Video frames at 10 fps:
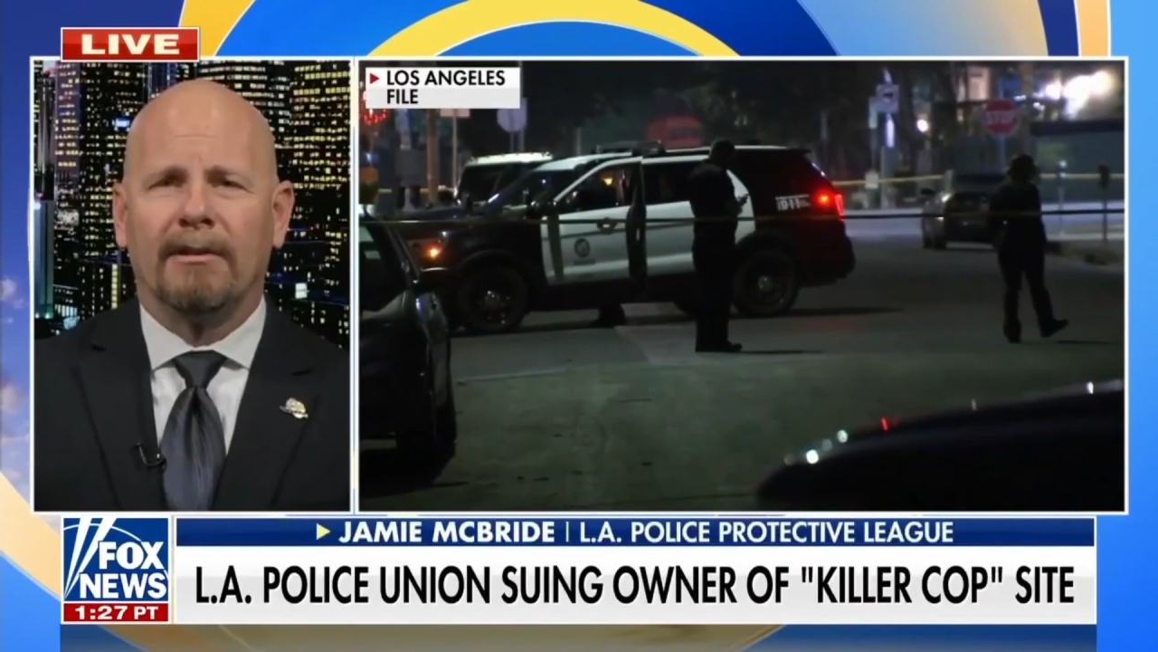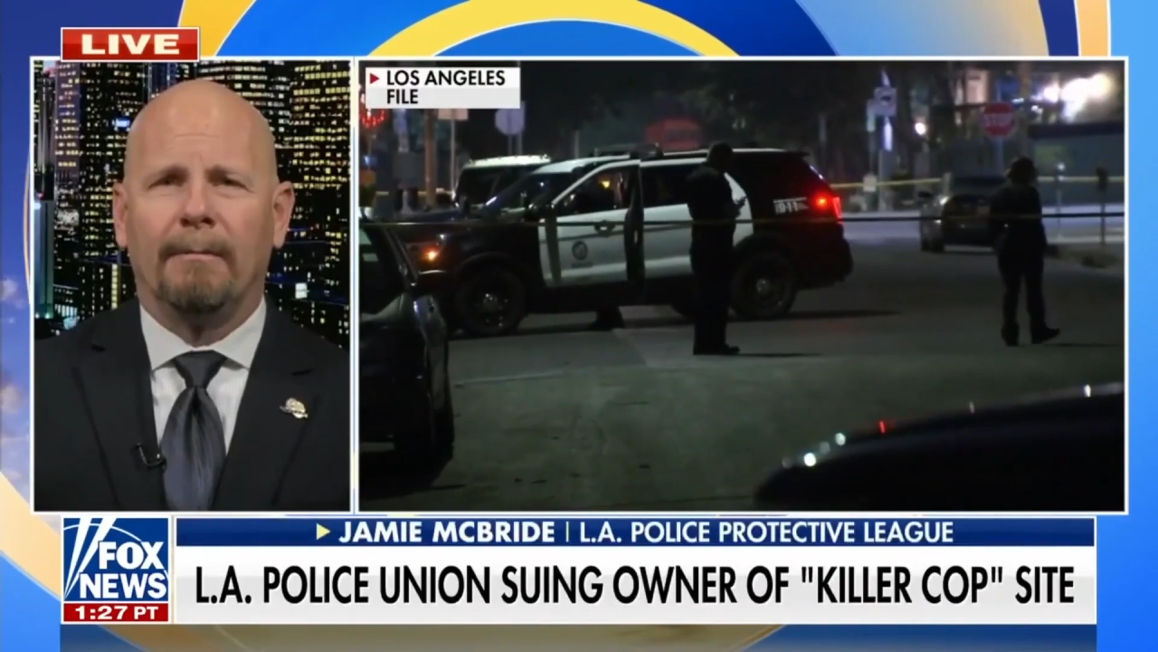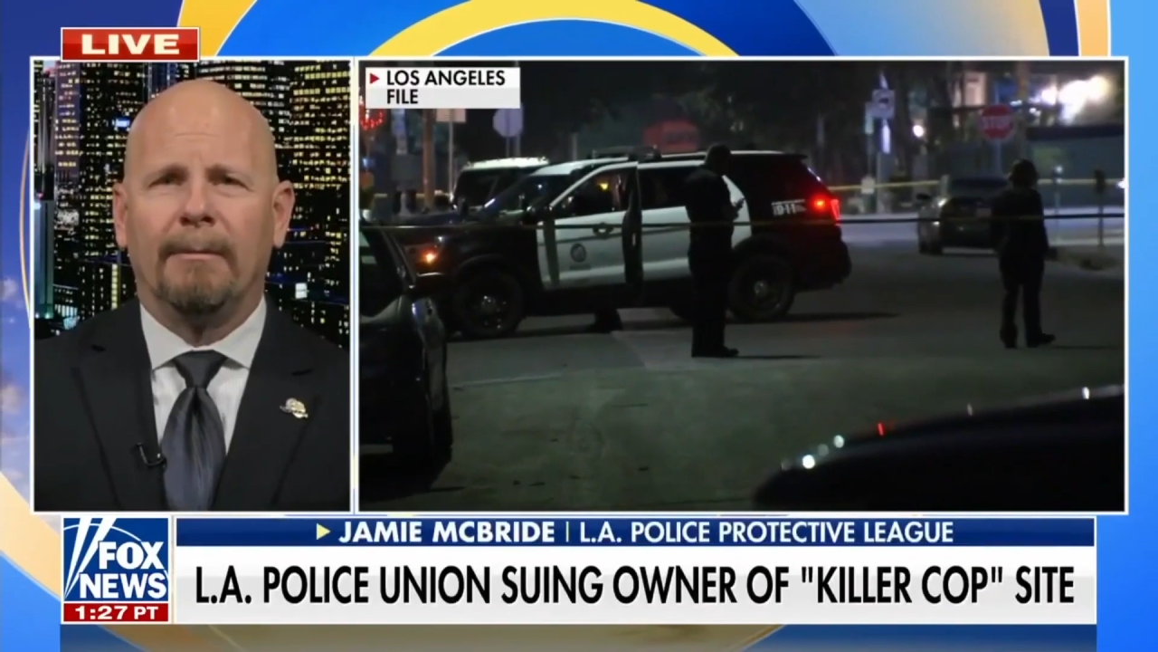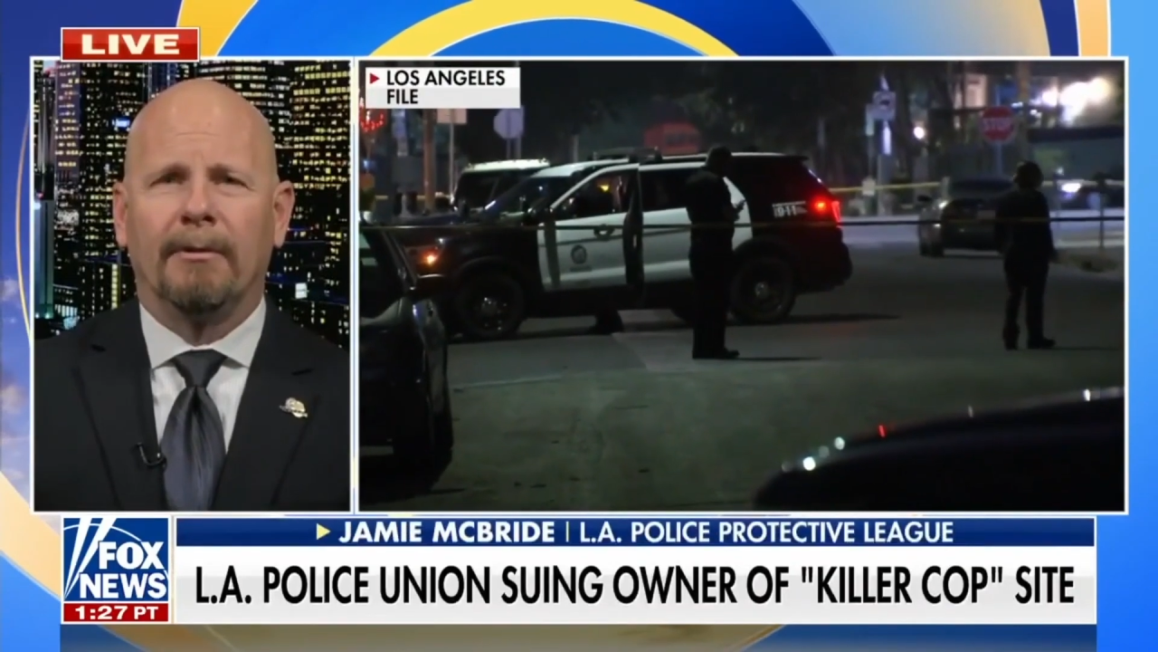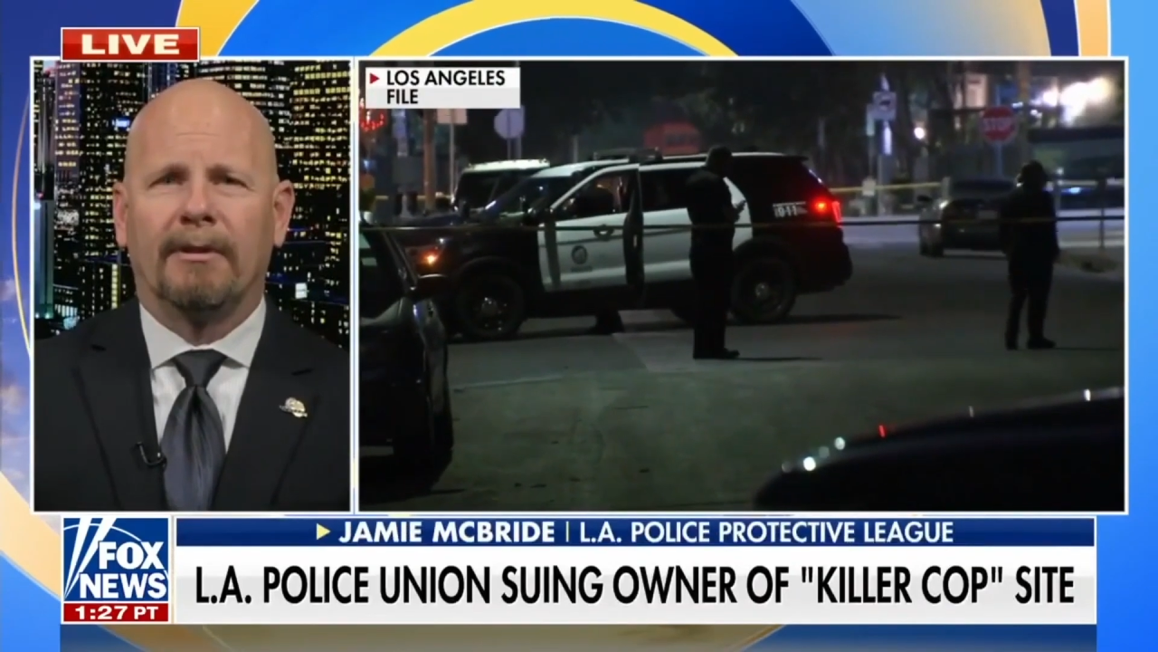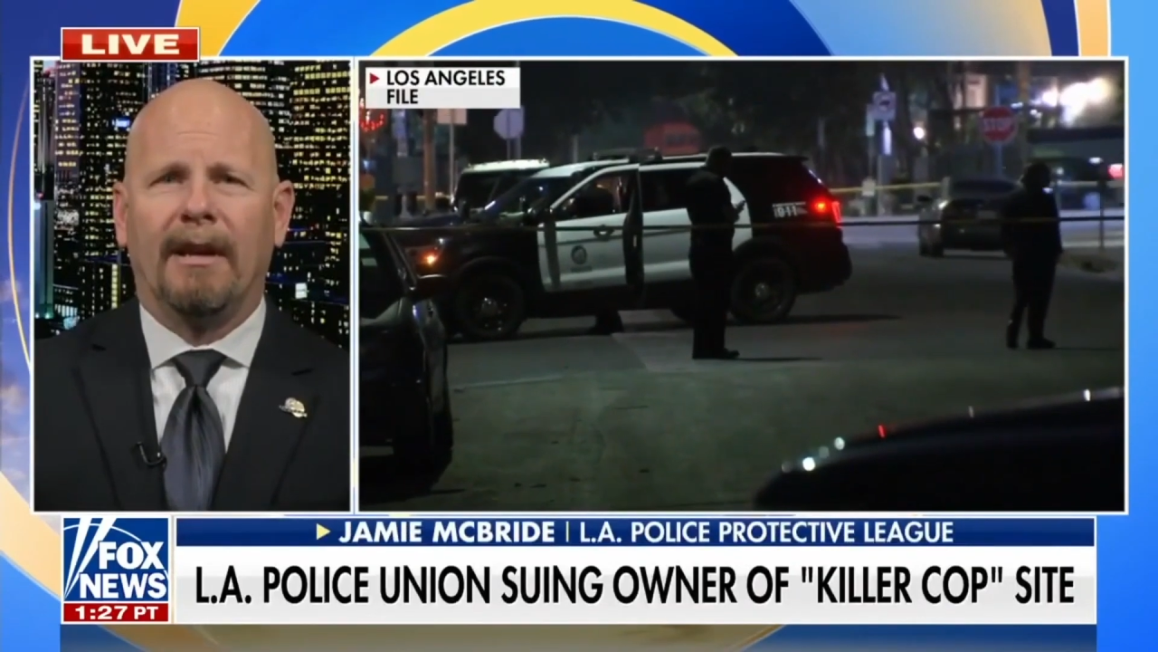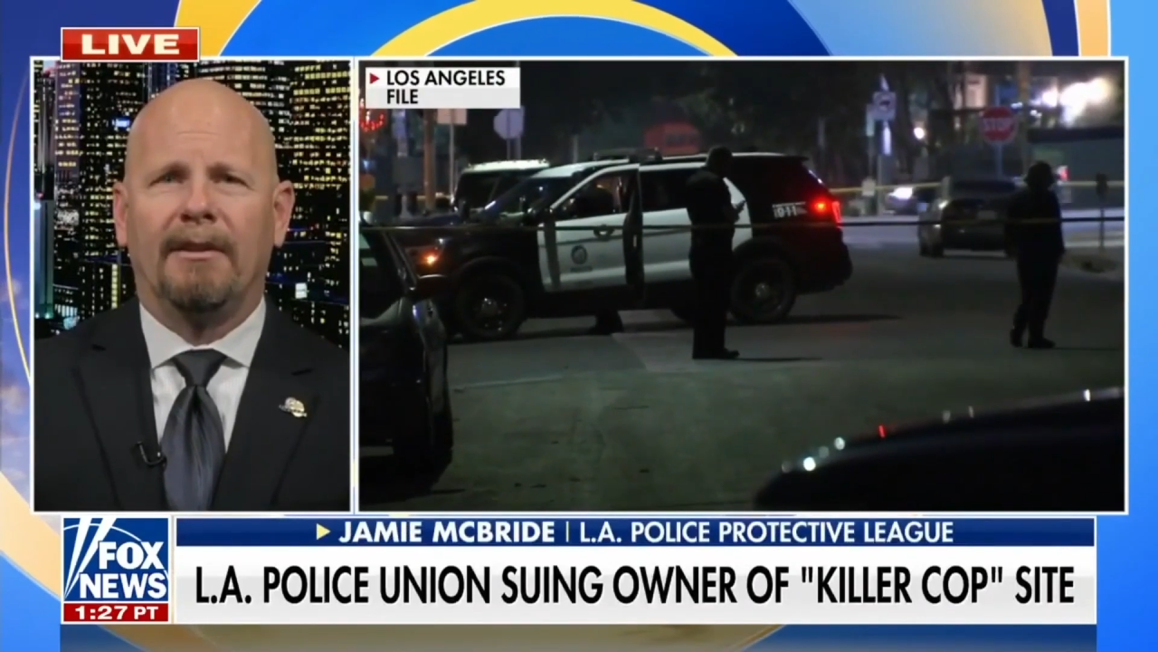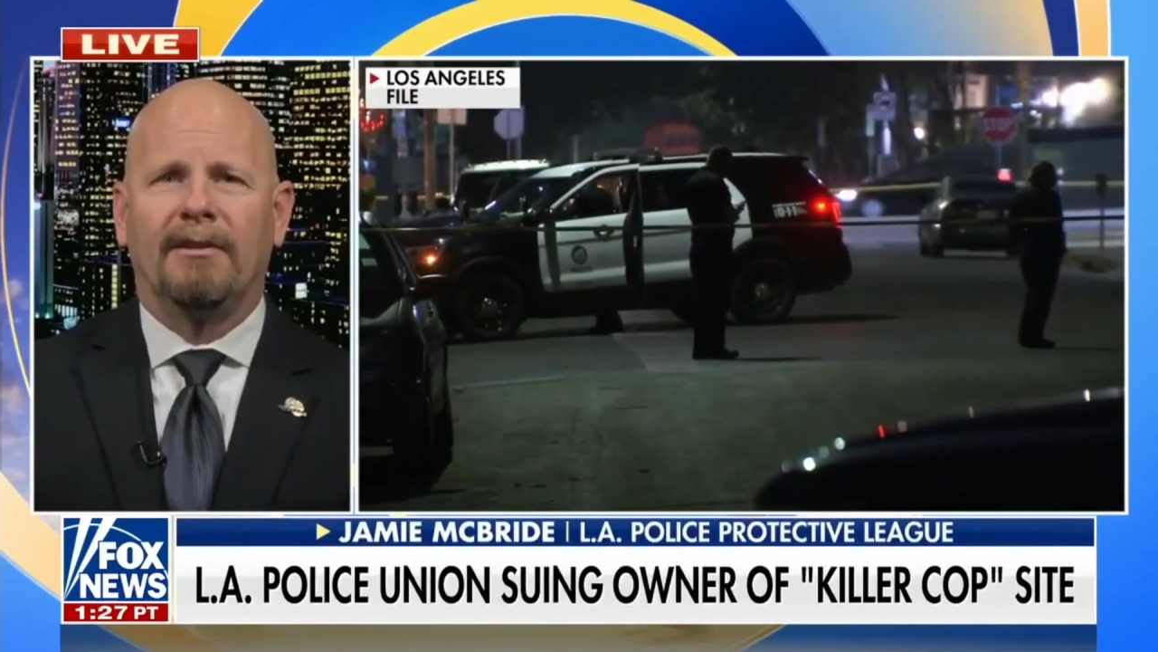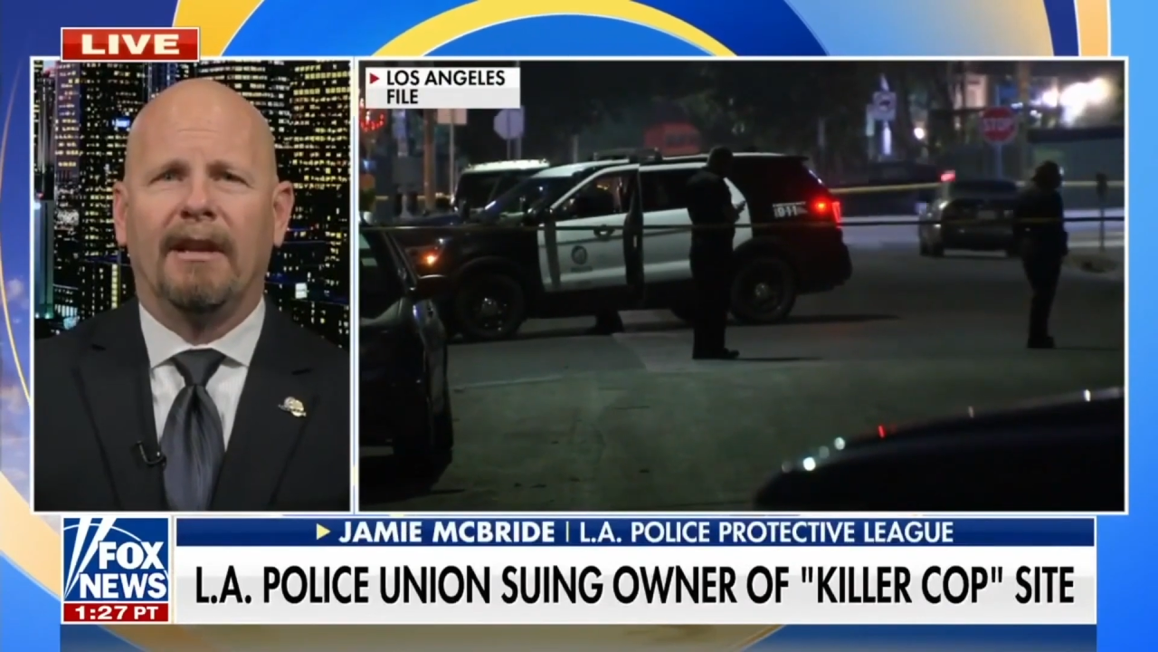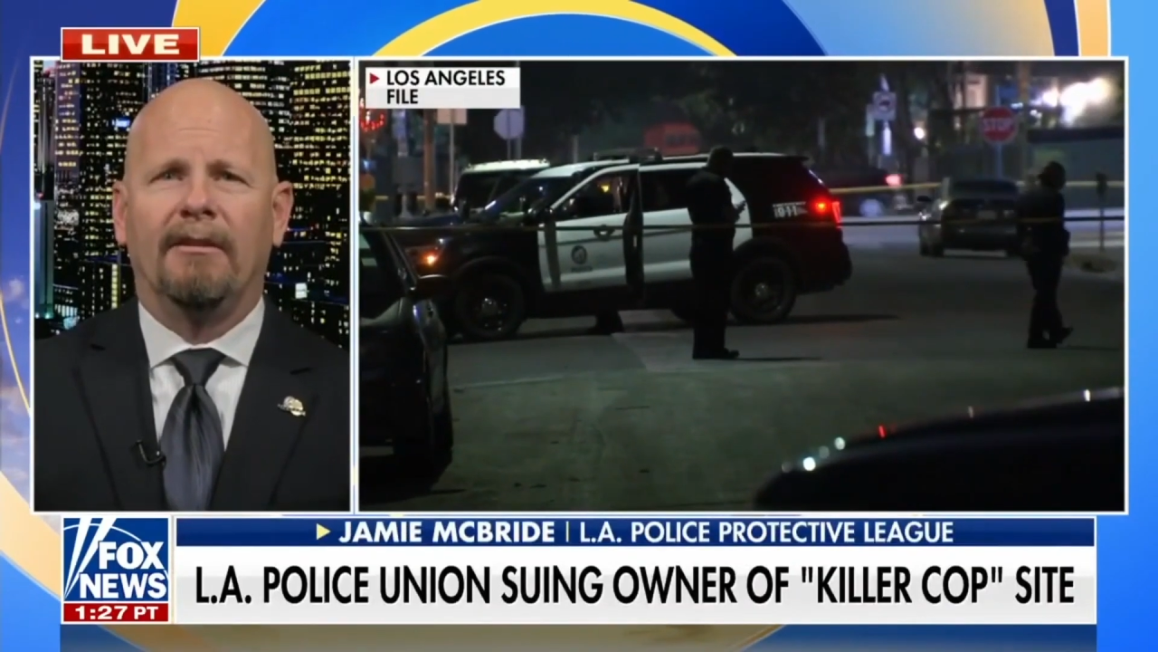on people's heads
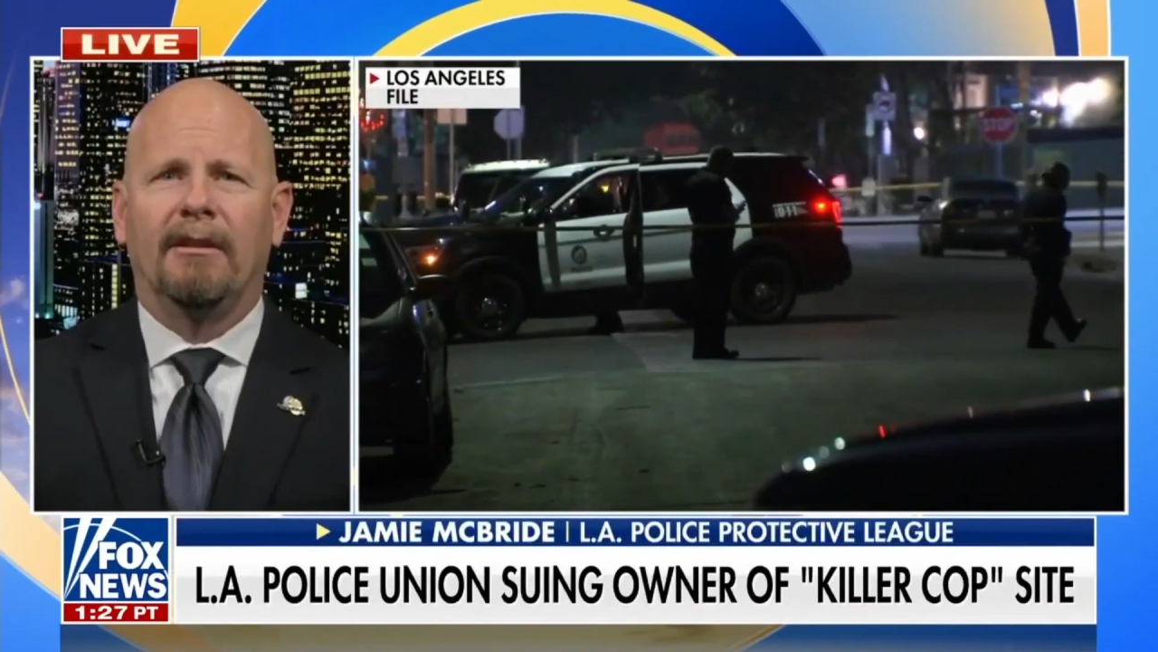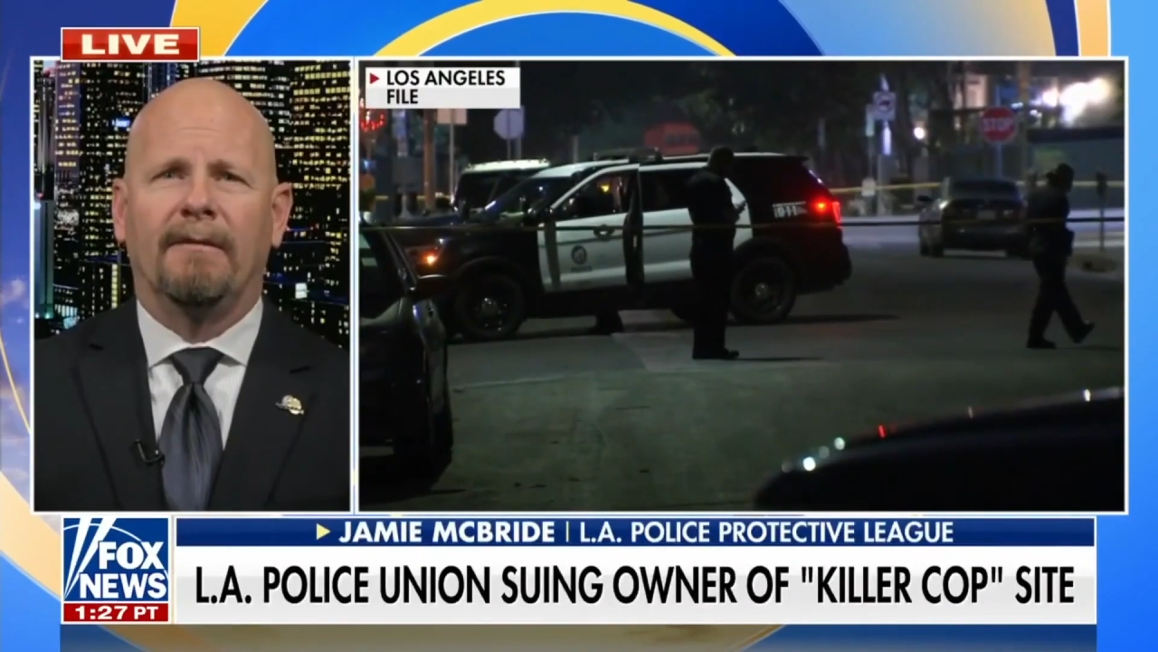saying they'll give